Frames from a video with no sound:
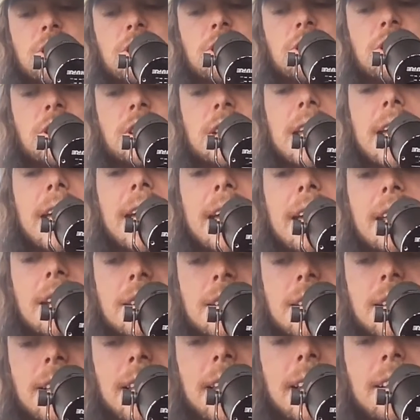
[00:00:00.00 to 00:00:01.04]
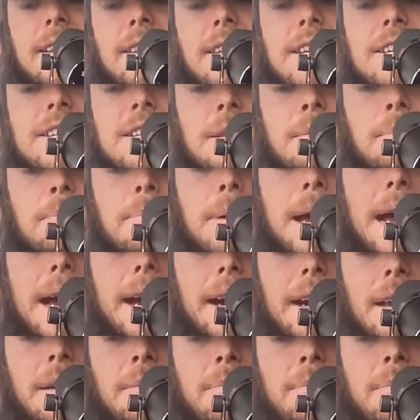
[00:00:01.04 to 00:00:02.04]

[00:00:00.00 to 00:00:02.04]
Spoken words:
just scared to like listen back